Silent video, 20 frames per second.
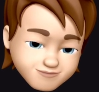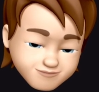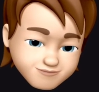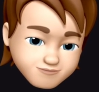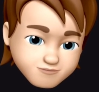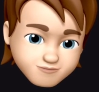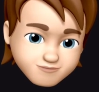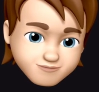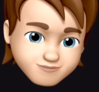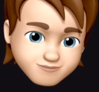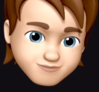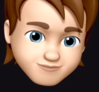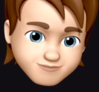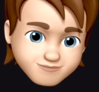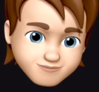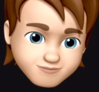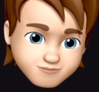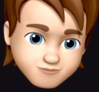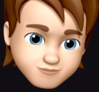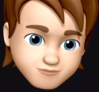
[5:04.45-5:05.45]
interested to
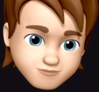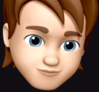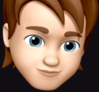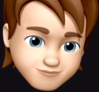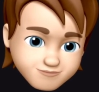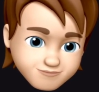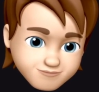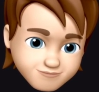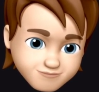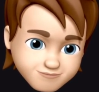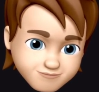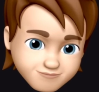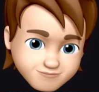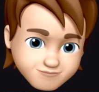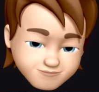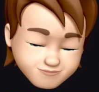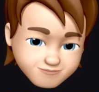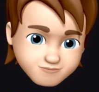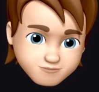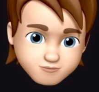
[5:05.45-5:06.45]
know
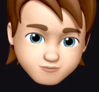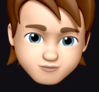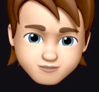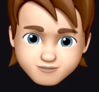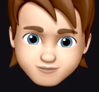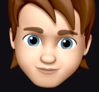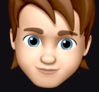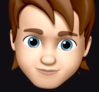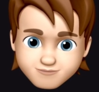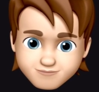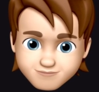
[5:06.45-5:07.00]
if you guys